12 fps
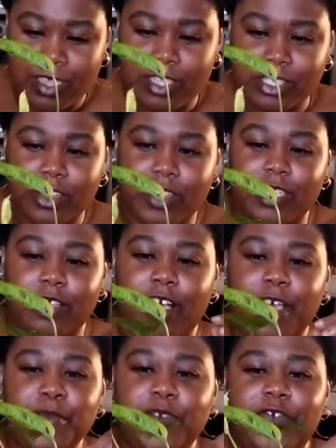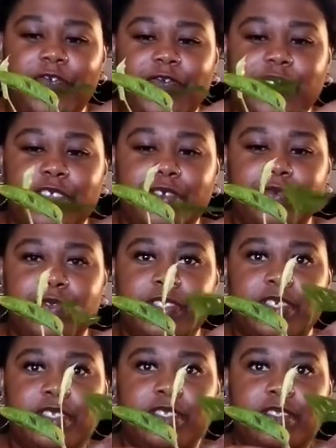Sorry, y'all, I'm confused,
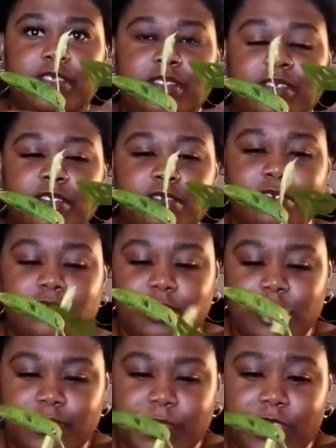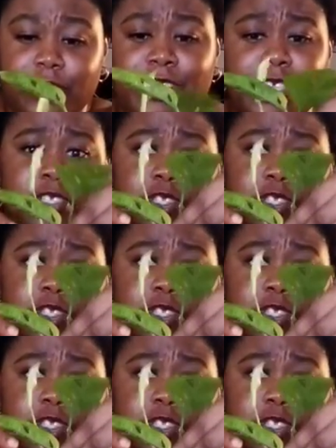because... Never mind. There's like